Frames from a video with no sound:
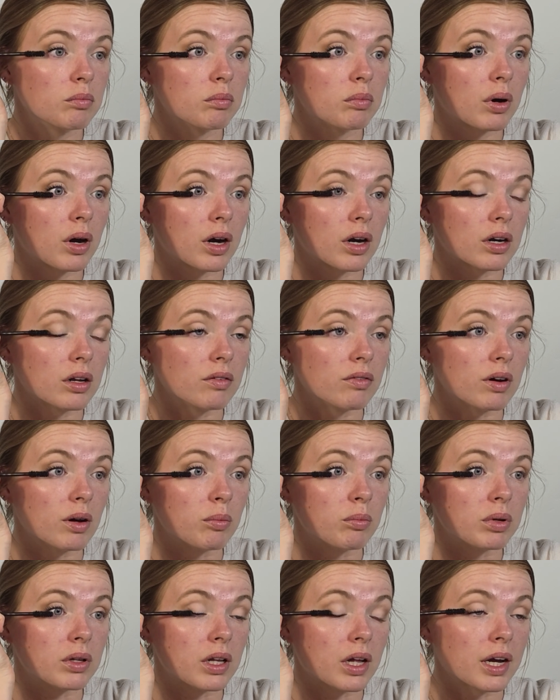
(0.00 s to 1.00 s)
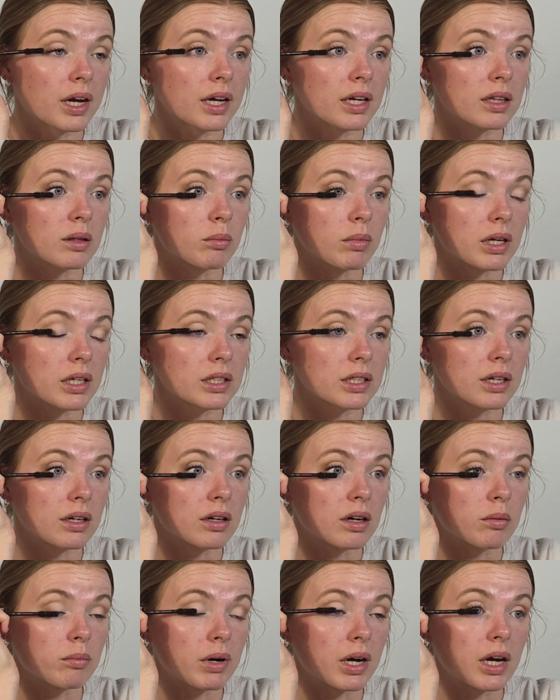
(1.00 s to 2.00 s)
part of applying the
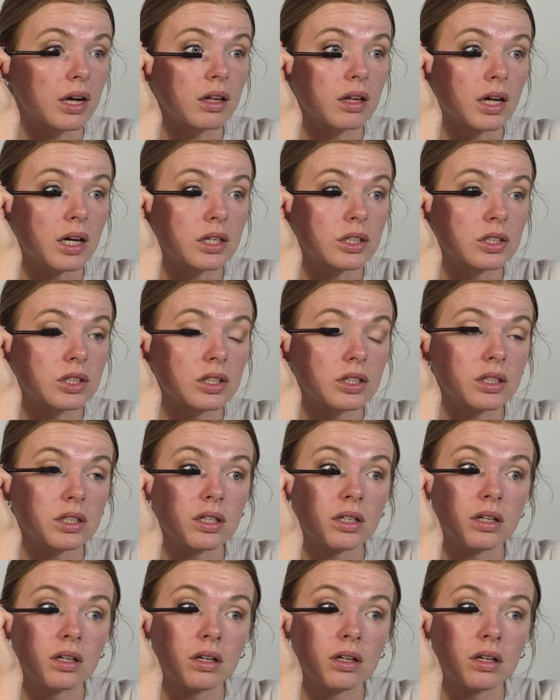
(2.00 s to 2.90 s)
mascara on my eyelashes.